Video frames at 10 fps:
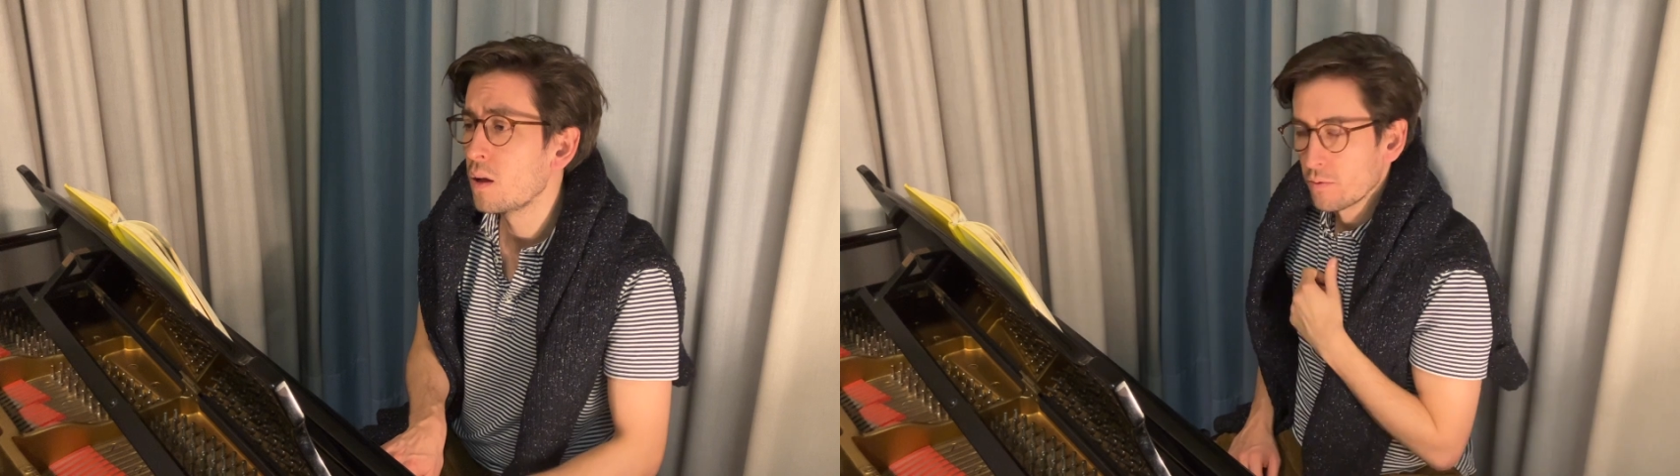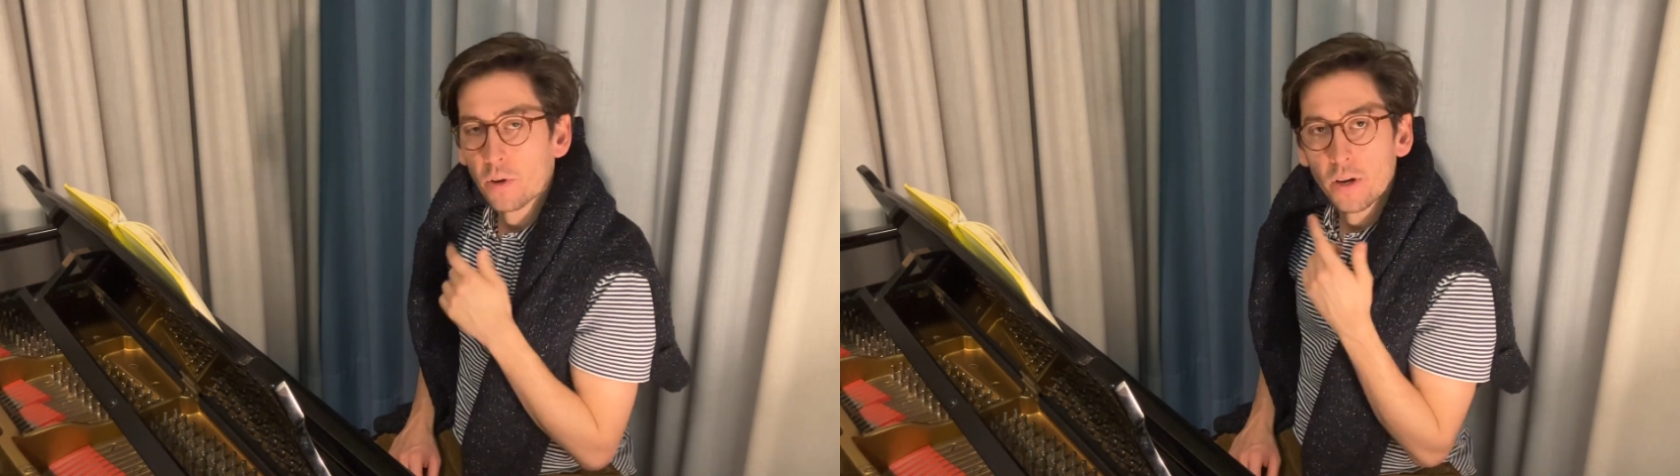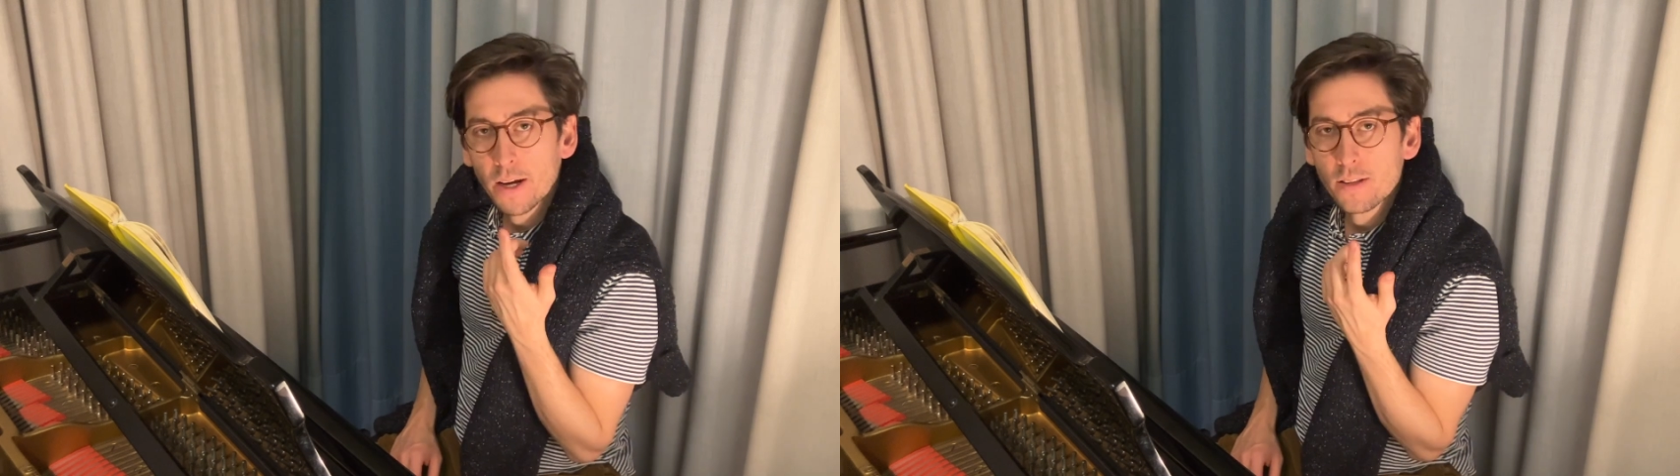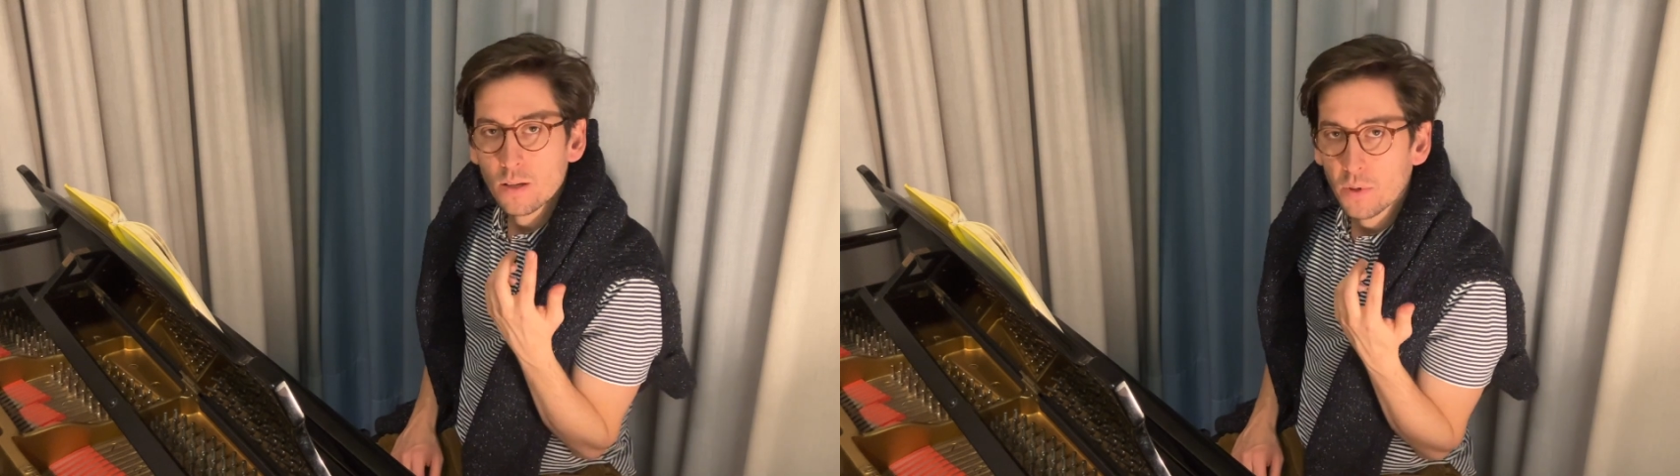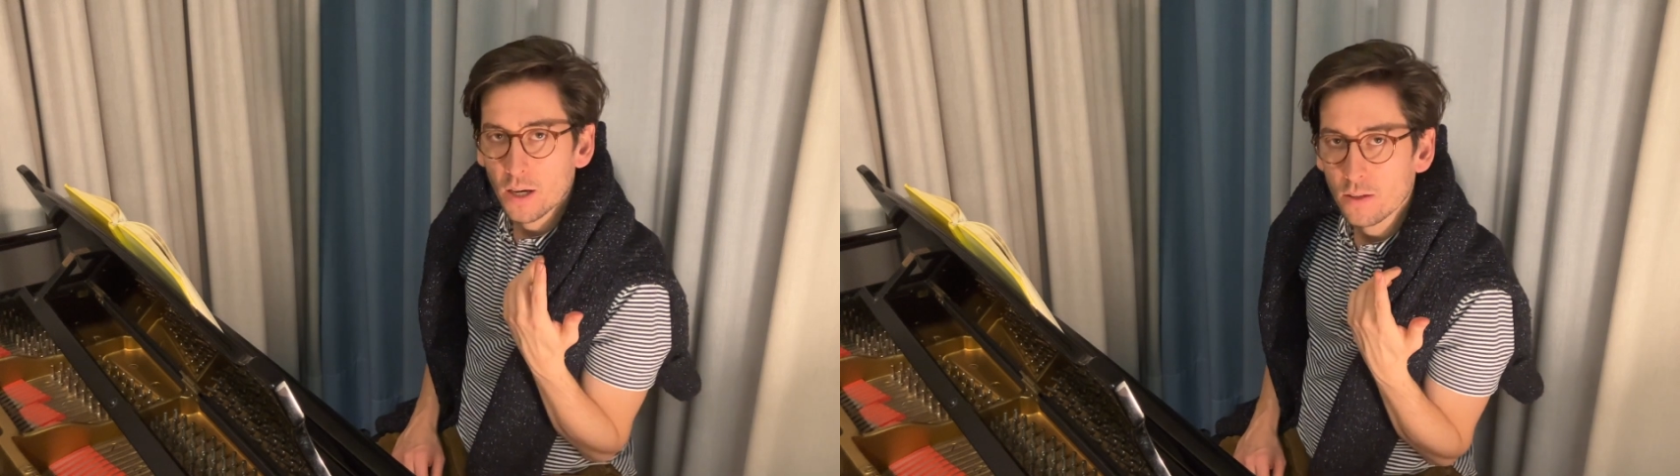Where in
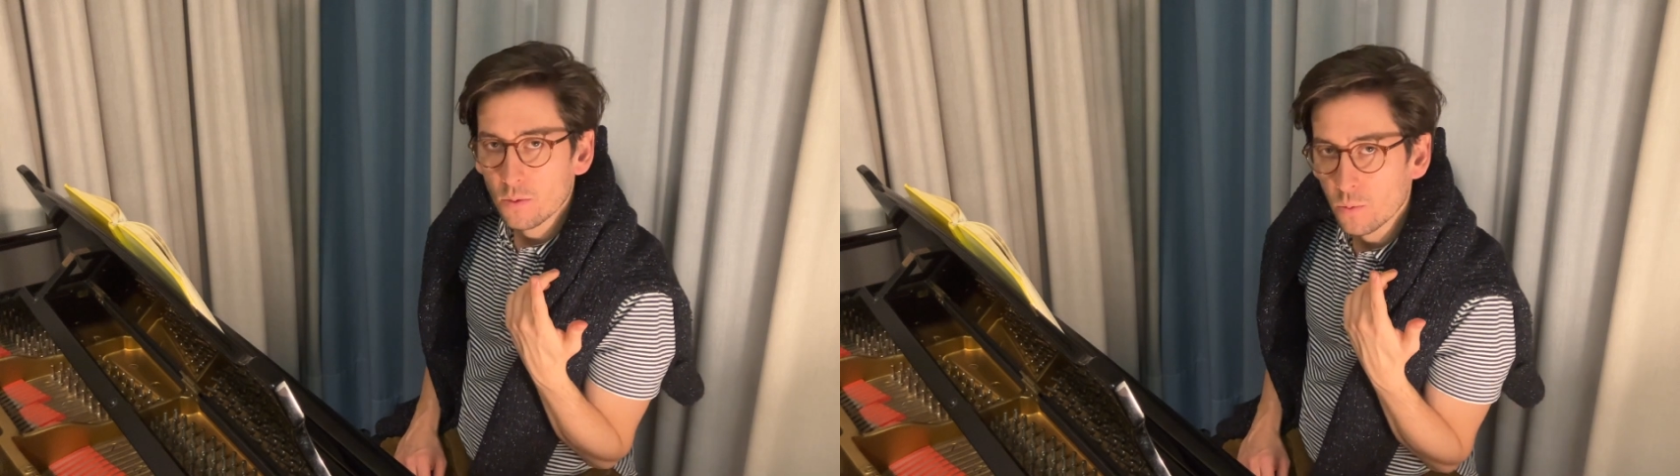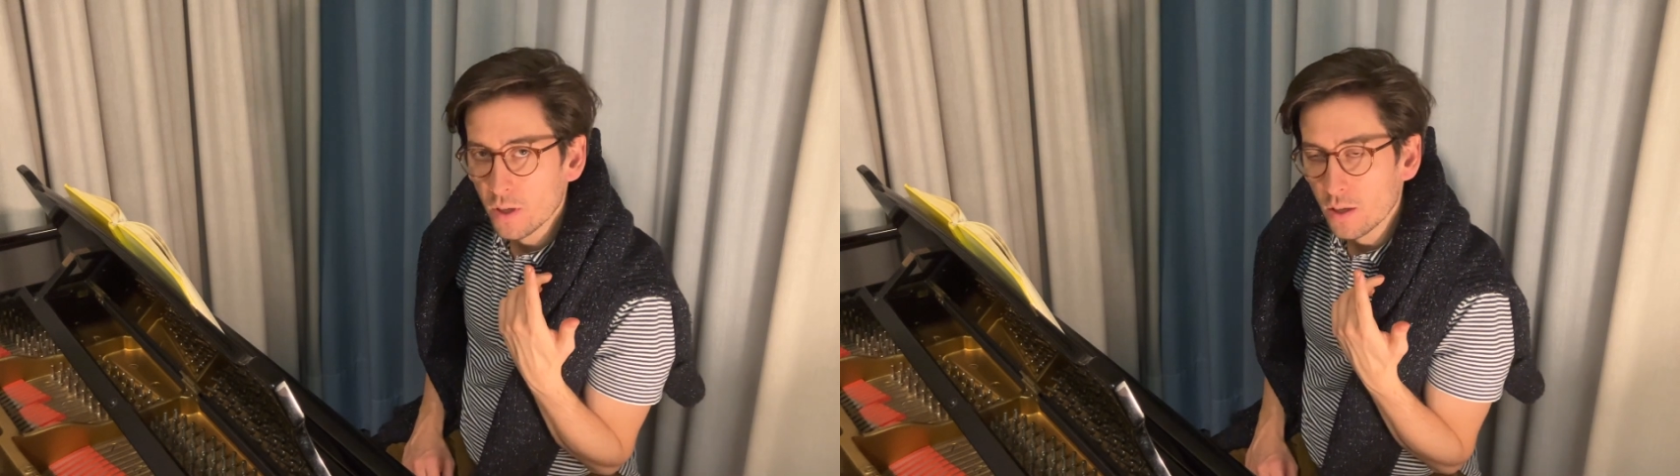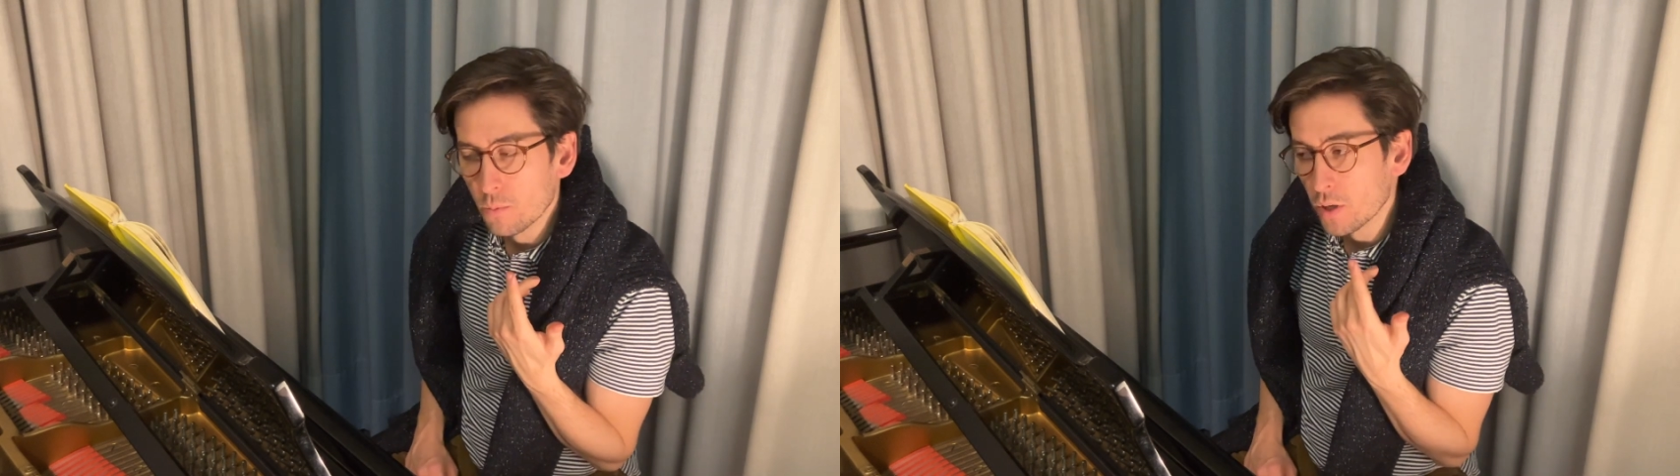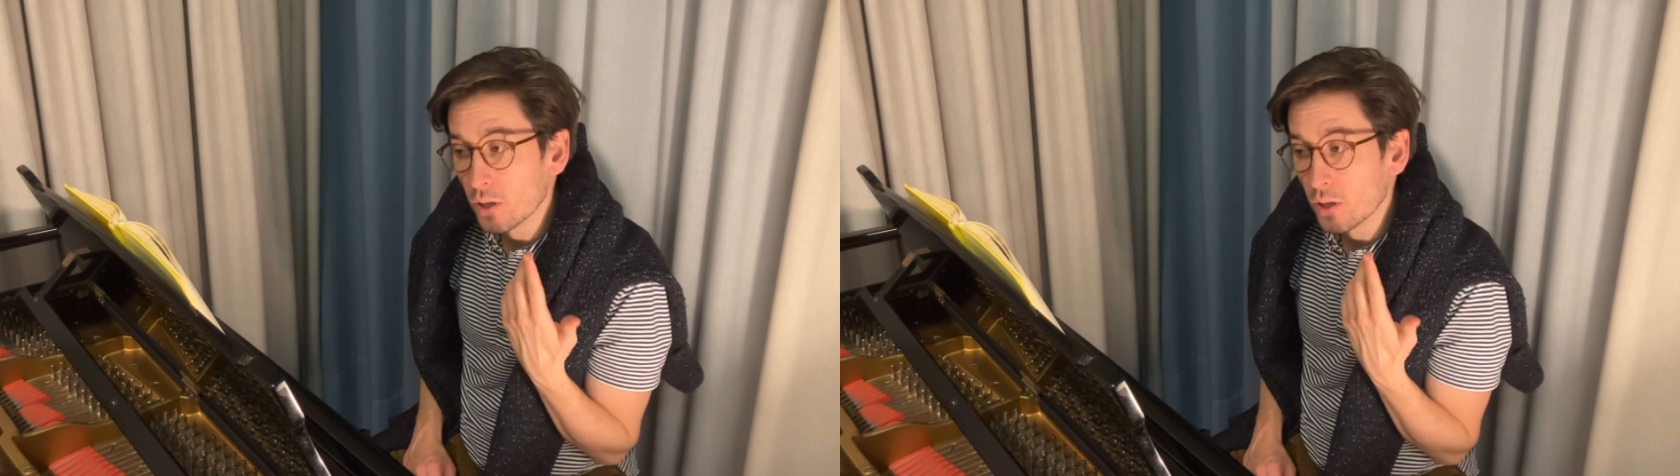Einsamkeit, we